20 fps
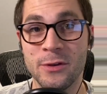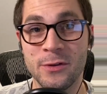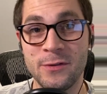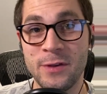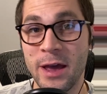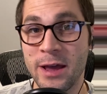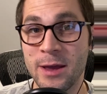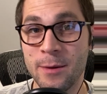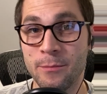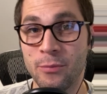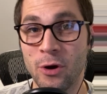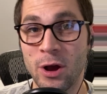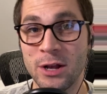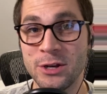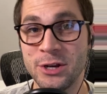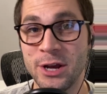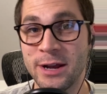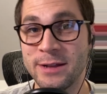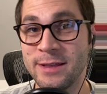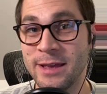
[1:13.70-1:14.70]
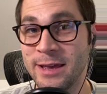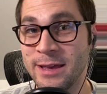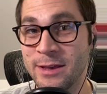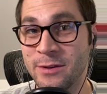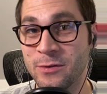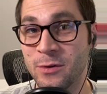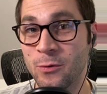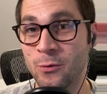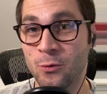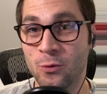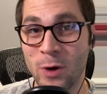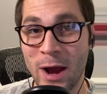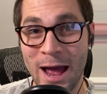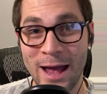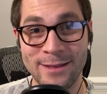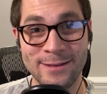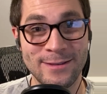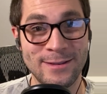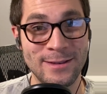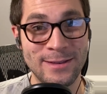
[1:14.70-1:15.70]
The second project is
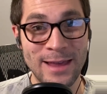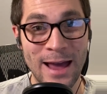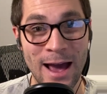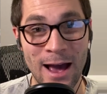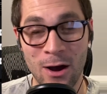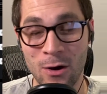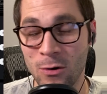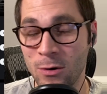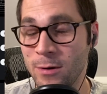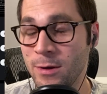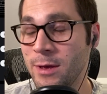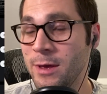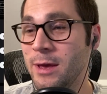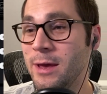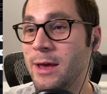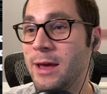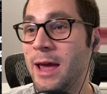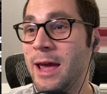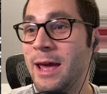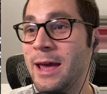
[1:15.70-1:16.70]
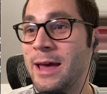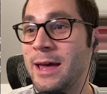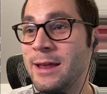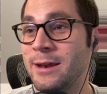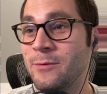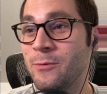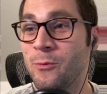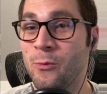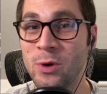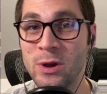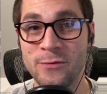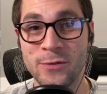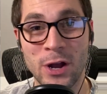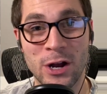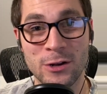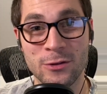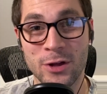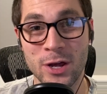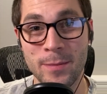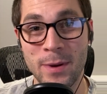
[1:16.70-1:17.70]
RatsDAO, and we've
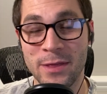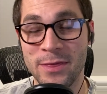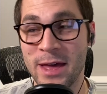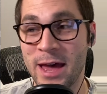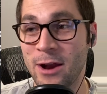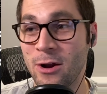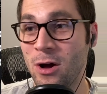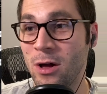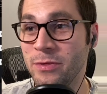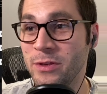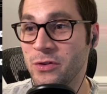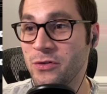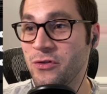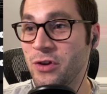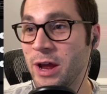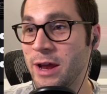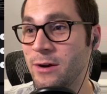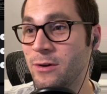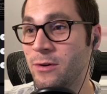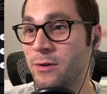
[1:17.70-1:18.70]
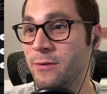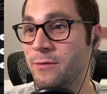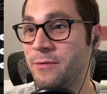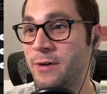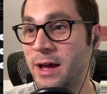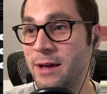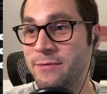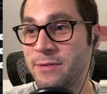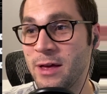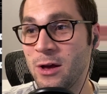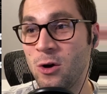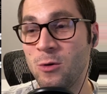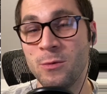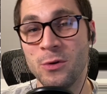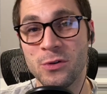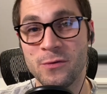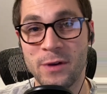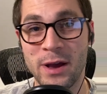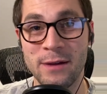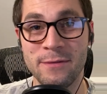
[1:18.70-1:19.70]
talked a lot about that on this channel. Five,
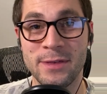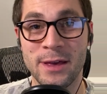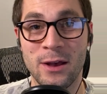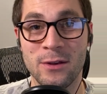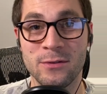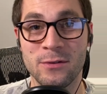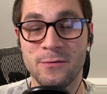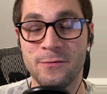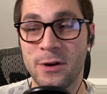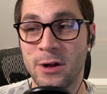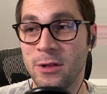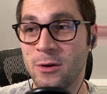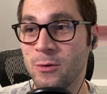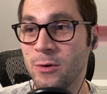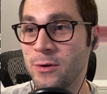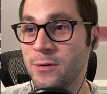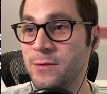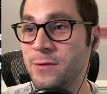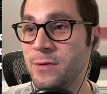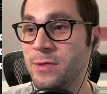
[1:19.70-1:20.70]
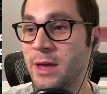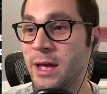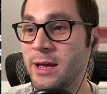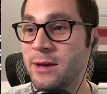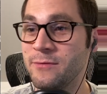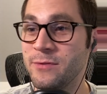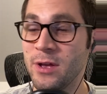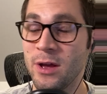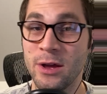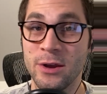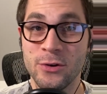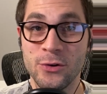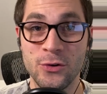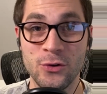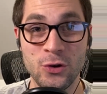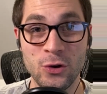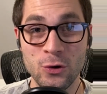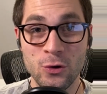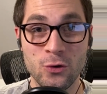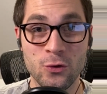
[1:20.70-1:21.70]
almost five thousand followers. They have done
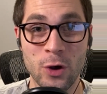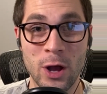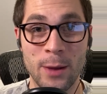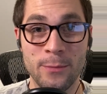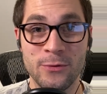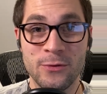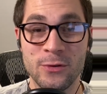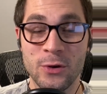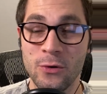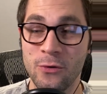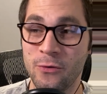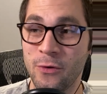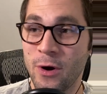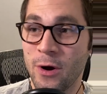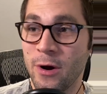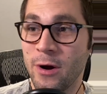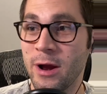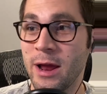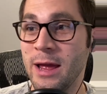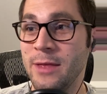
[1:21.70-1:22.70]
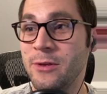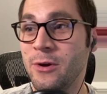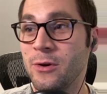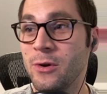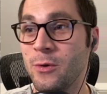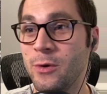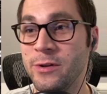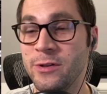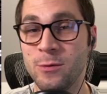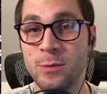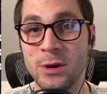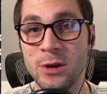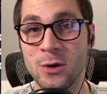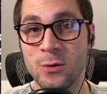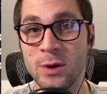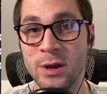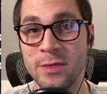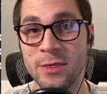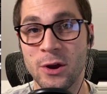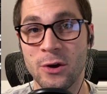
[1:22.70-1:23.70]
two drops so far, and they're going to be
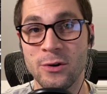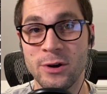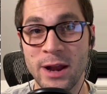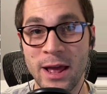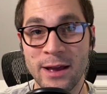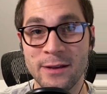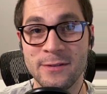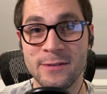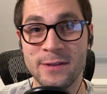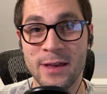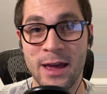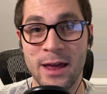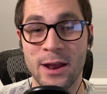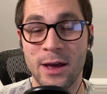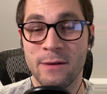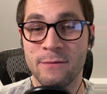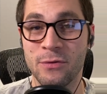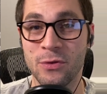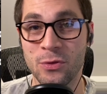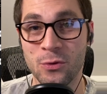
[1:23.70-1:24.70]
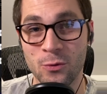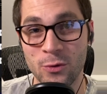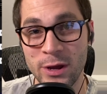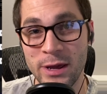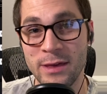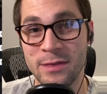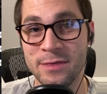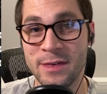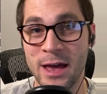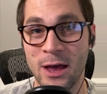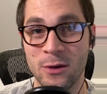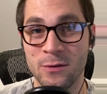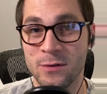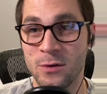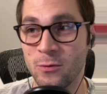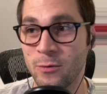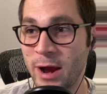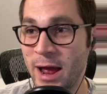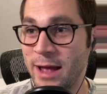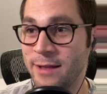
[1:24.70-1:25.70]
doing their next set of three
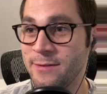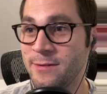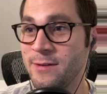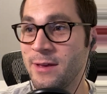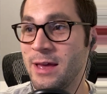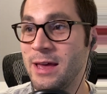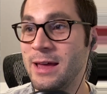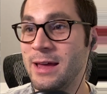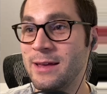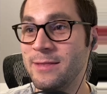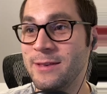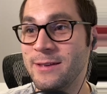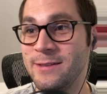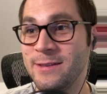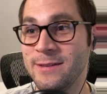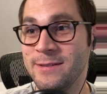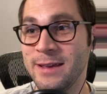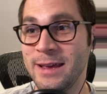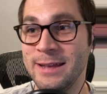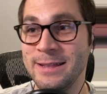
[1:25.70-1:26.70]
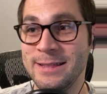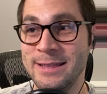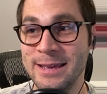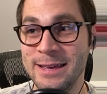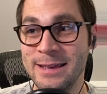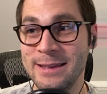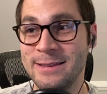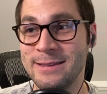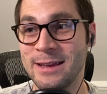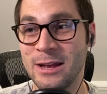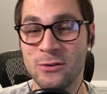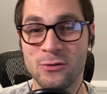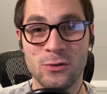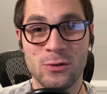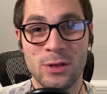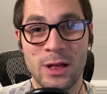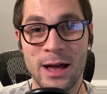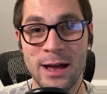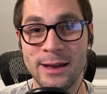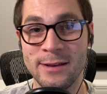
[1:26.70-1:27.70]
thousand rats. This is a
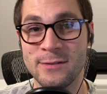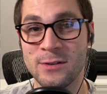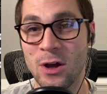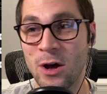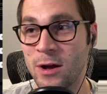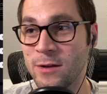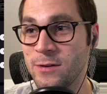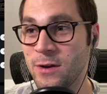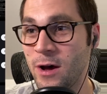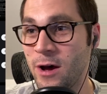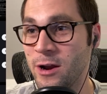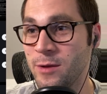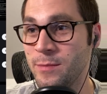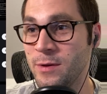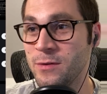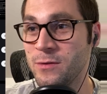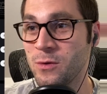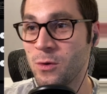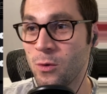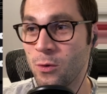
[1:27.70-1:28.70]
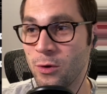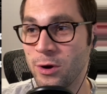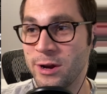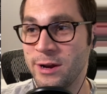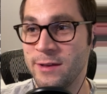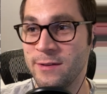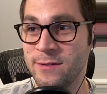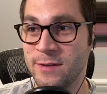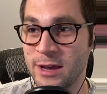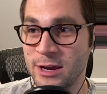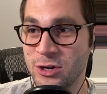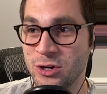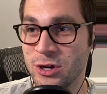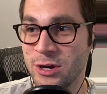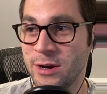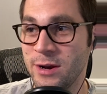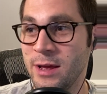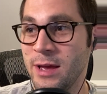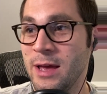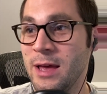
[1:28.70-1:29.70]
decentralized autonomous
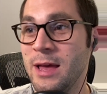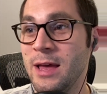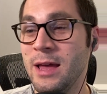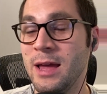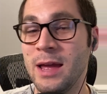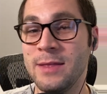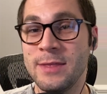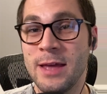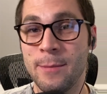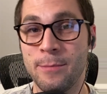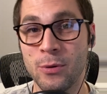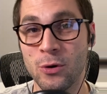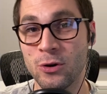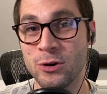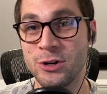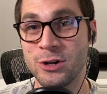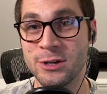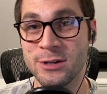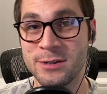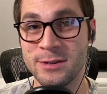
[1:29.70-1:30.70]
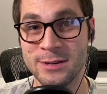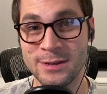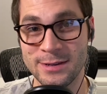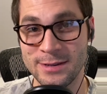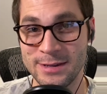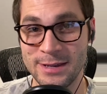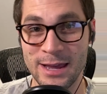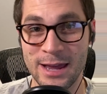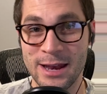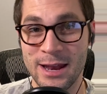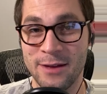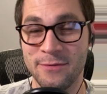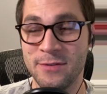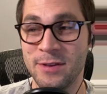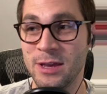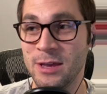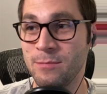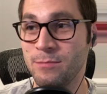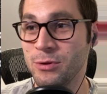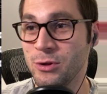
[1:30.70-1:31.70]
organization, and they purchase C N F
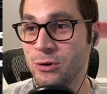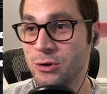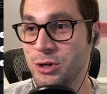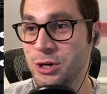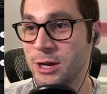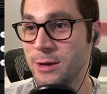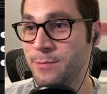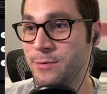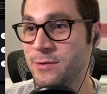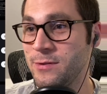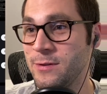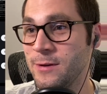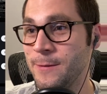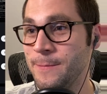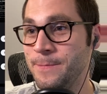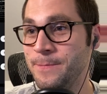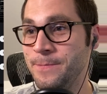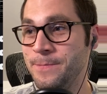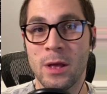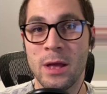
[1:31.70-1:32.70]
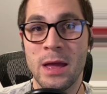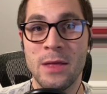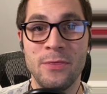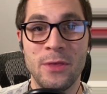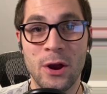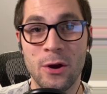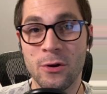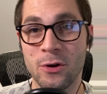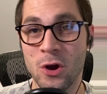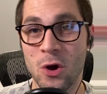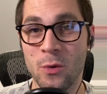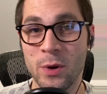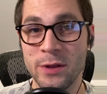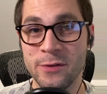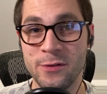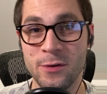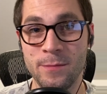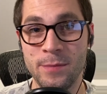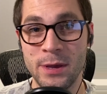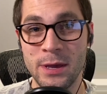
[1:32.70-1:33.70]
T blue chips, and they're going
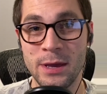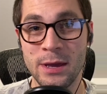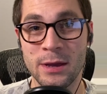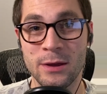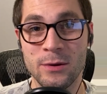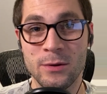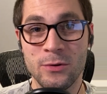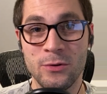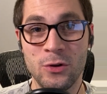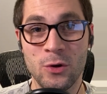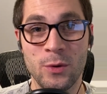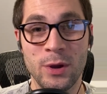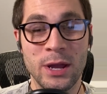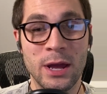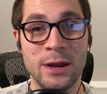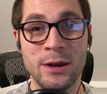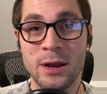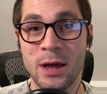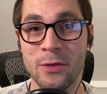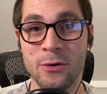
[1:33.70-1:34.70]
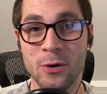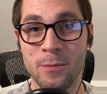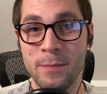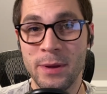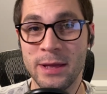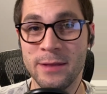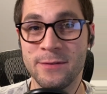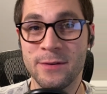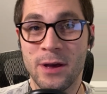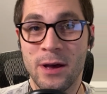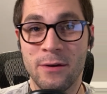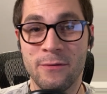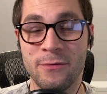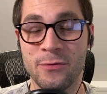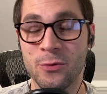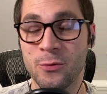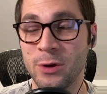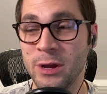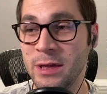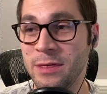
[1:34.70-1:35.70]
to be doing another mint of
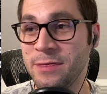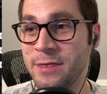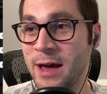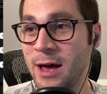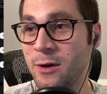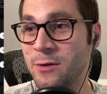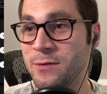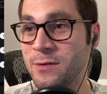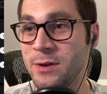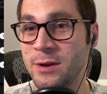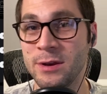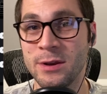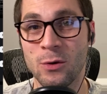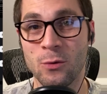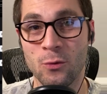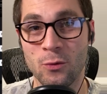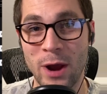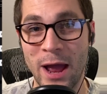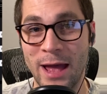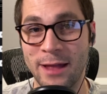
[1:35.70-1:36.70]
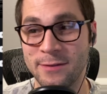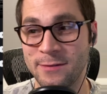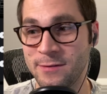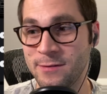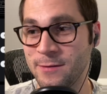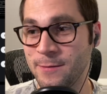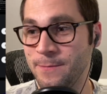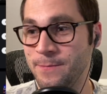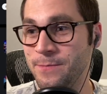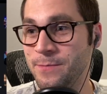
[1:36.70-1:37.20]
three thousand rats.